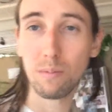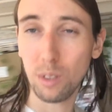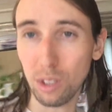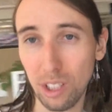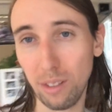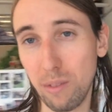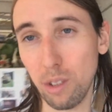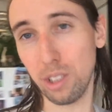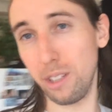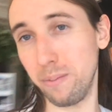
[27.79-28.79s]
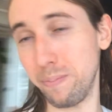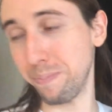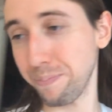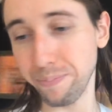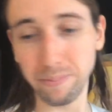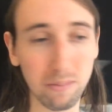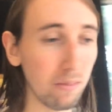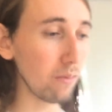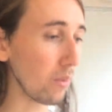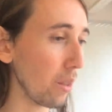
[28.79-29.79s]
You'll see. You'll see.
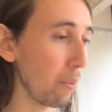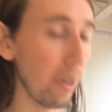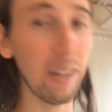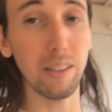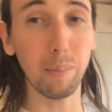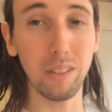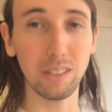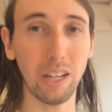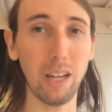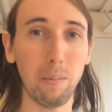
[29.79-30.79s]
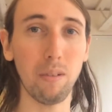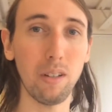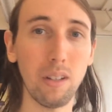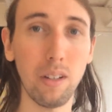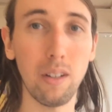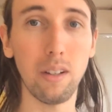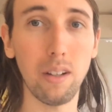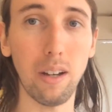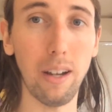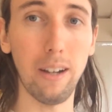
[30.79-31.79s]
But in the meantime,
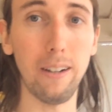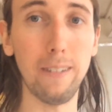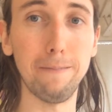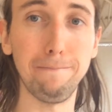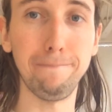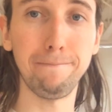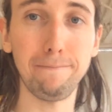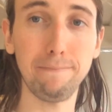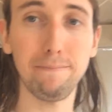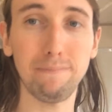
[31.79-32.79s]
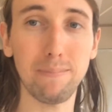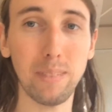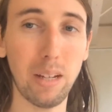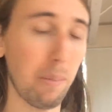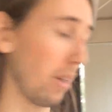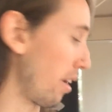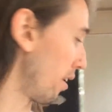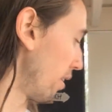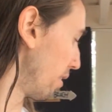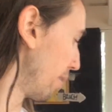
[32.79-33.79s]
um, I'm
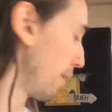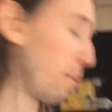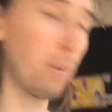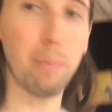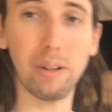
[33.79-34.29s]
gonna be